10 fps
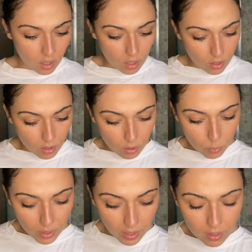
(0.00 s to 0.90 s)
So
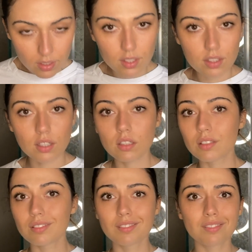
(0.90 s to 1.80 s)
what else?
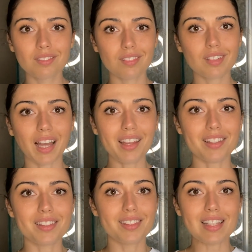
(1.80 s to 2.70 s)

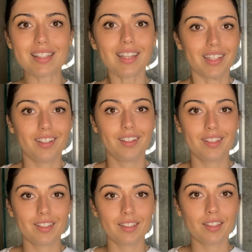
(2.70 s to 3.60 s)
Guys, that's it.
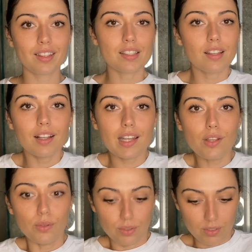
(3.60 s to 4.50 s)
That's all I
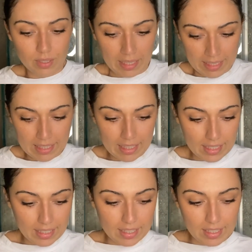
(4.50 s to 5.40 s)
do.
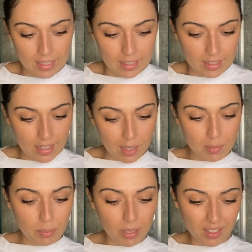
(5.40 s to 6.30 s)
How
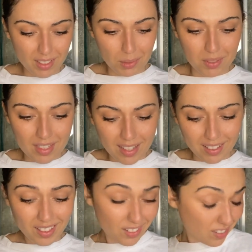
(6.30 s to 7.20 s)
many products was that?
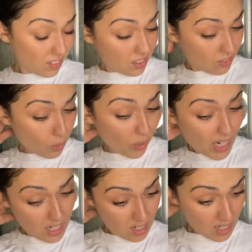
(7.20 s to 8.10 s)
Like 4,
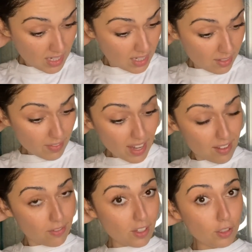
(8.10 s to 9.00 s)

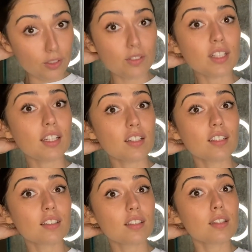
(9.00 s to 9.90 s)
5, including
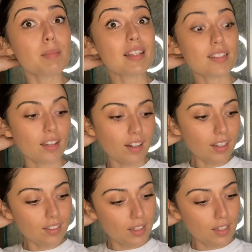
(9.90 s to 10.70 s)
the mascara?